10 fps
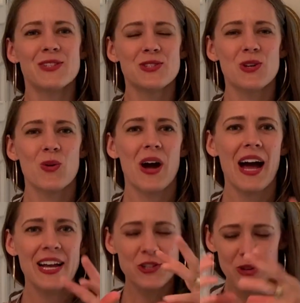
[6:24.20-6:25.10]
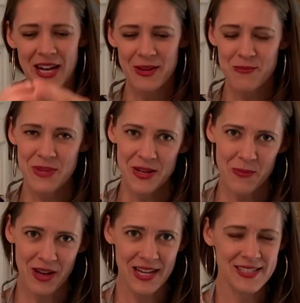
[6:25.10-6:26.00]
so I try to
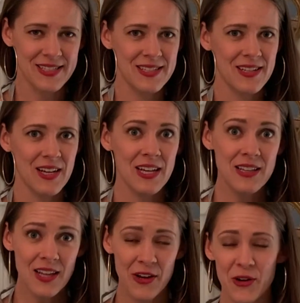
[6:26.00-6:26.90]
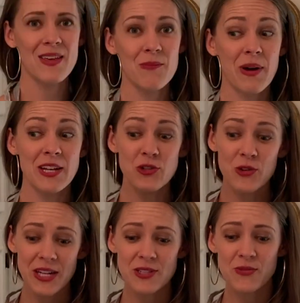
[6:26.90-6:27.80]
minimize clutter by
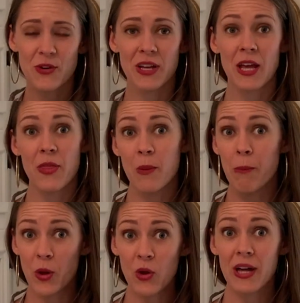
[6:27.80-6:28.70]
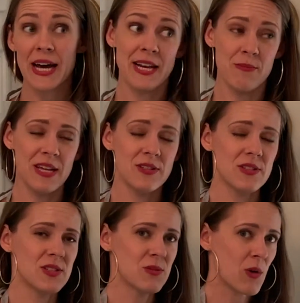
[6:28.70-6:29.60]
transferring the bulk item into
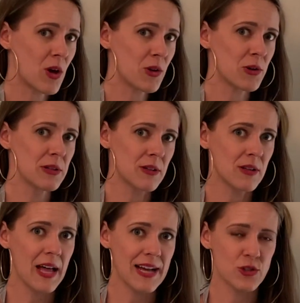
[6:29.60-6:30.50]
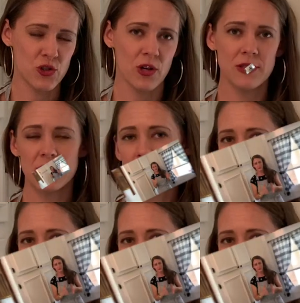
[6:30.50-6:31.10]
smaller little glass jars.